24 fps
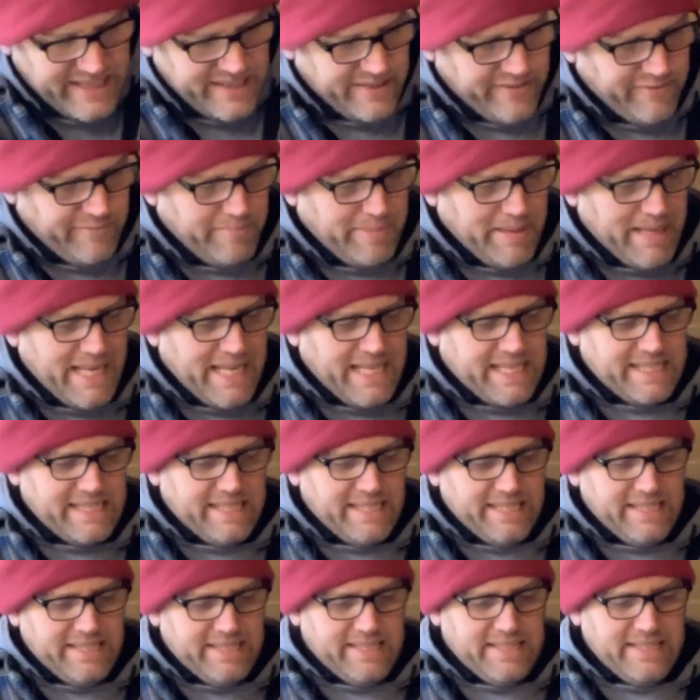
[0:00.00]
of
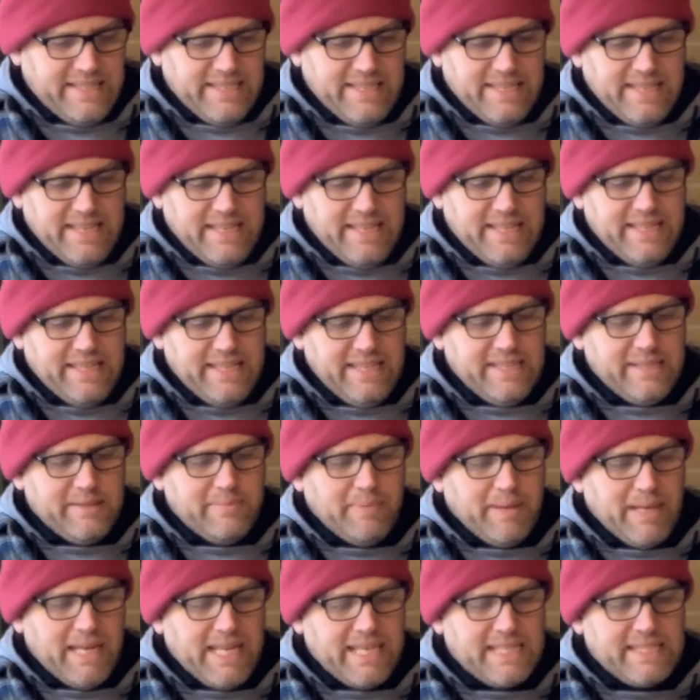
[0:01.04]
boxes. And these
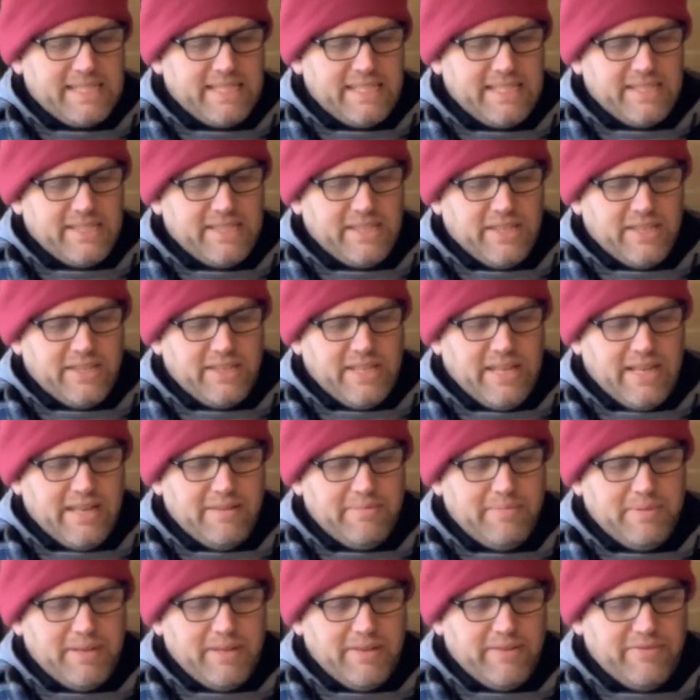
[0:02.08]
boxes are not
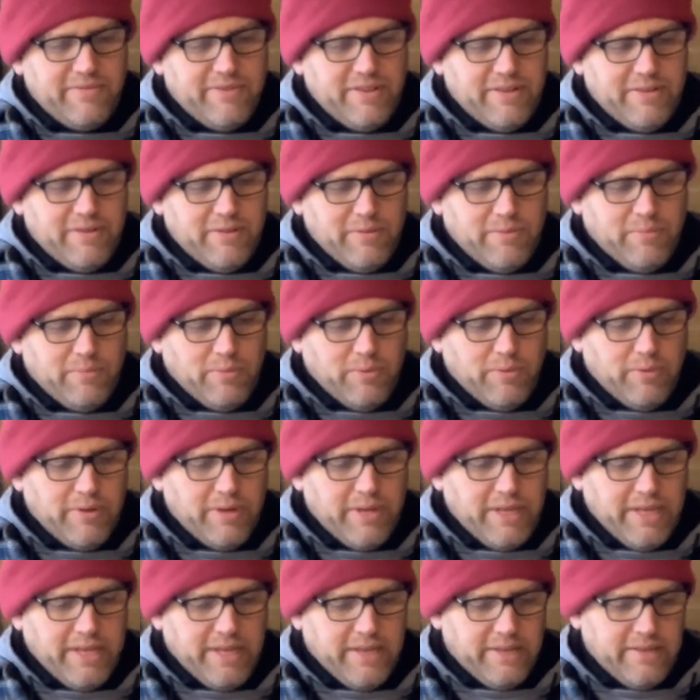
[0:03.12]
being very
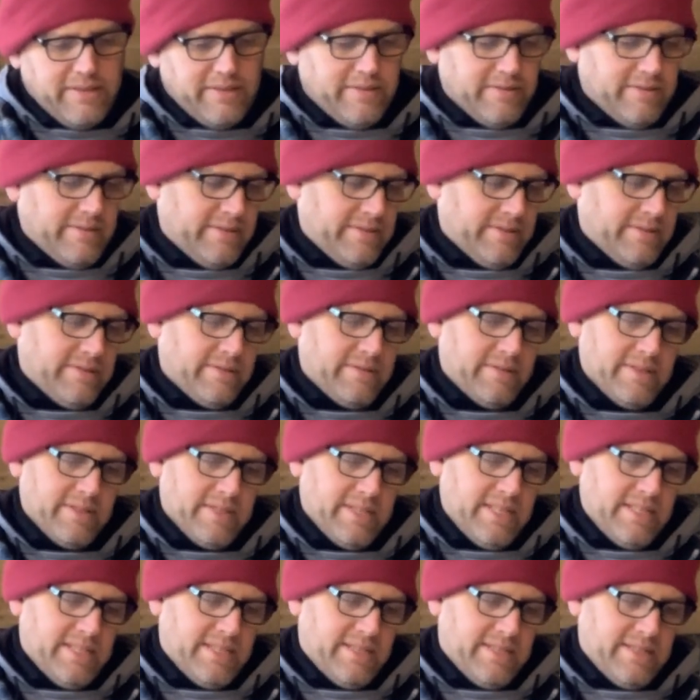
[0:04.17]
rewarding. At
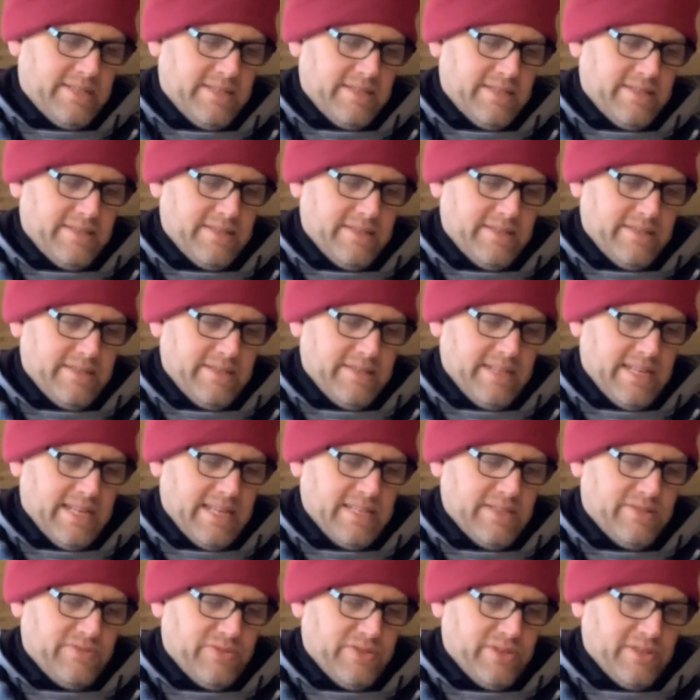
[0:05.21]
least not
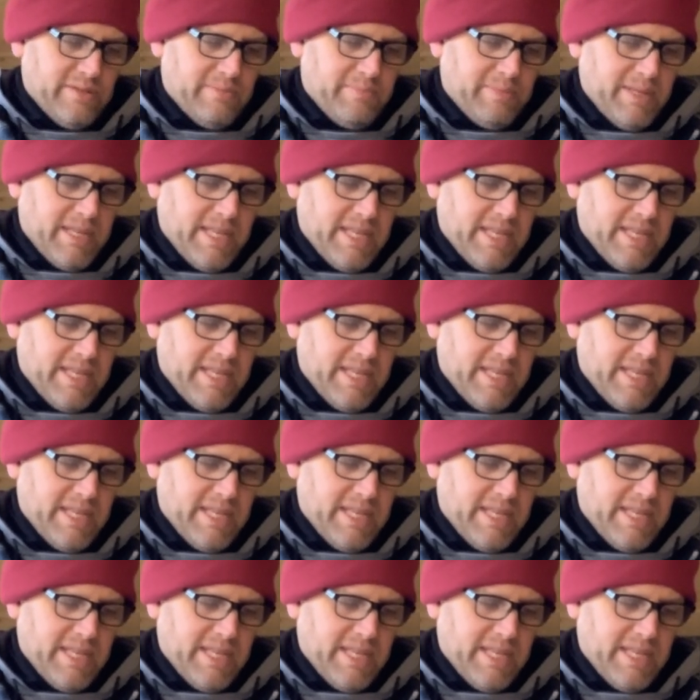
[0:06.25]
as far as being